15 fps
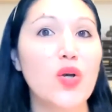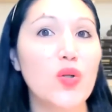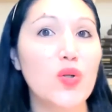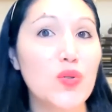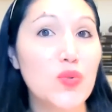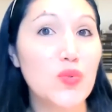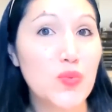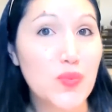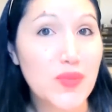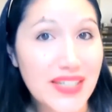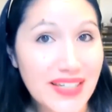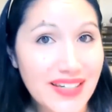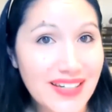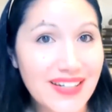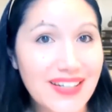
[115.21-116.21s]

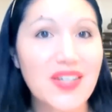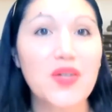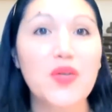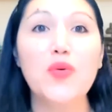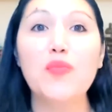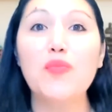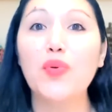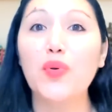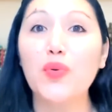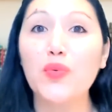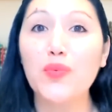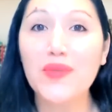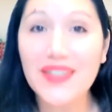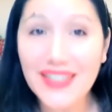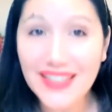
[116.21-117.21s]
Lui,
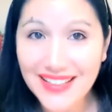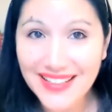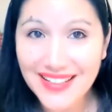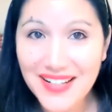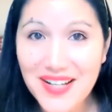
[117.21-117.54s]
bruit,